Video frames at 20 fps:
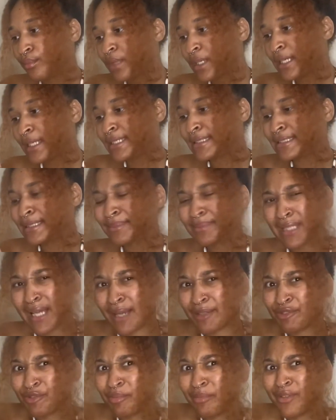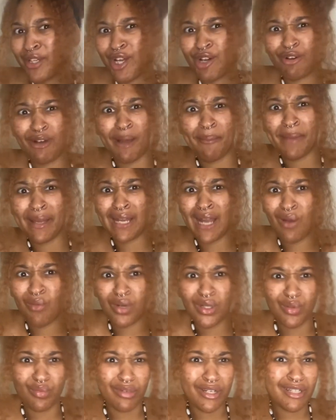Cause sometimes, you know, I might not want
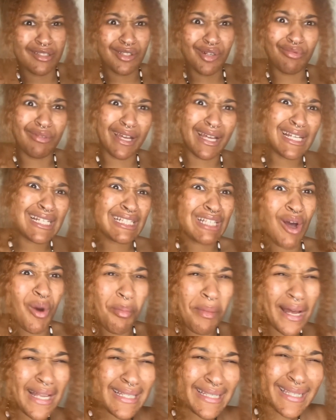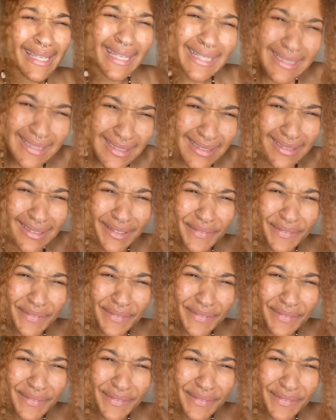to wear no S on my chest.